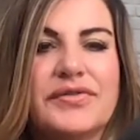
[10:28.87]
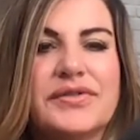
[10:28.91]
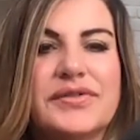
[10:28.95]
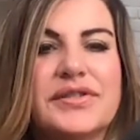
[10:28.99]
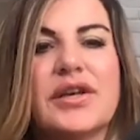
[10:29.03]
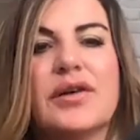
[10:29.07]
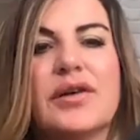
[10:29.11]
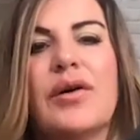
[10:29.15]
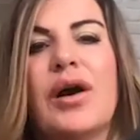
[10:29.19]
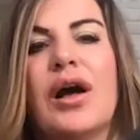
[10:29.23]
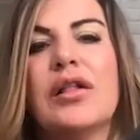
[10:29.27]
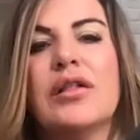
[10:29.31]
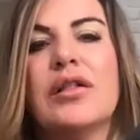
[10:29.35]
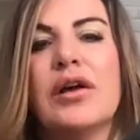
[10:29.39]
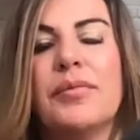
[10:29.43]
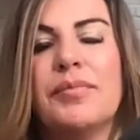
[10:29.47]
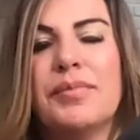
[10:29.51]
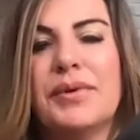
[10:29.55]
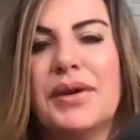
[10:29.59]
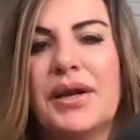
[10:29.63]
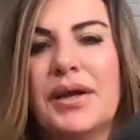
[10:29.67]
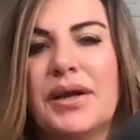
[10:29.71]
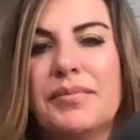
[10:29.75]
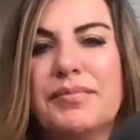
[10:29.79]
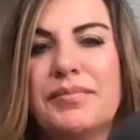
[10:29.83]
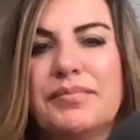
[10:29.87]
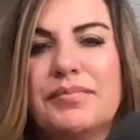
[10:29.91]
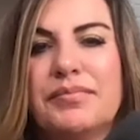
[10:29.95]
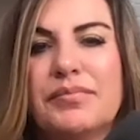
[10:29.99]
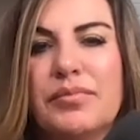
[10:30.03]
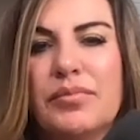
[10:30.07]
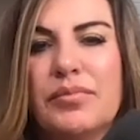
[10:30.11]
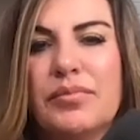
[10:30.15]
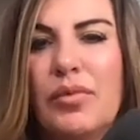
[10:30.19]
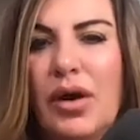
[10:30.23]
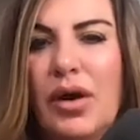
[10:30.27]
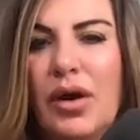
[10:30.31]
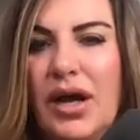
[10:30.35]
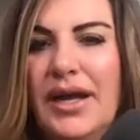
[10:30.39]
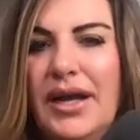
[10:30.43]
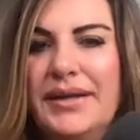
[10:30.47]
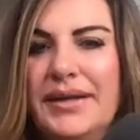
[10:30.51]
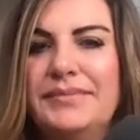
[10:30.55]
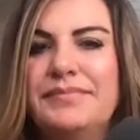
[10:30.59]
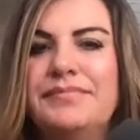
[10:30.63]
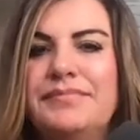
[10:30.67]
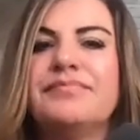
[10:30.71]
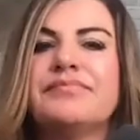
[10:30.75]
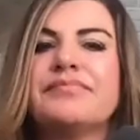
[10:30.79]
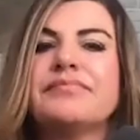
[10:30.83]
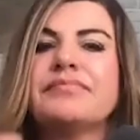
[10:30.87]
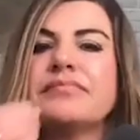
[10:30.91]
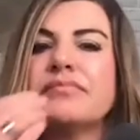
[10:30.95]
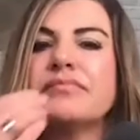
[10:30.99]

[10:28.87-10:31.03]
So I'll open up one,